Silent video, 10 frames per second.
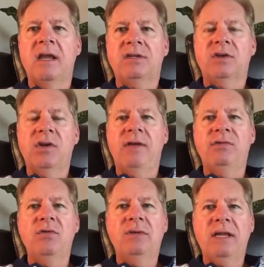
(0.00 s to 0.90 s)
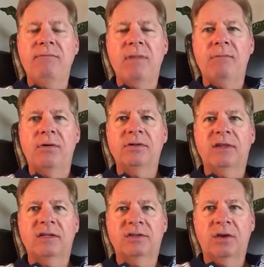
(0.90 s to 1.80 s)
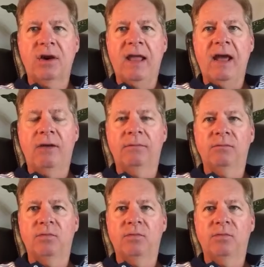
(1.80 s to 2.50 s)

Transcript: So you have new team members that start out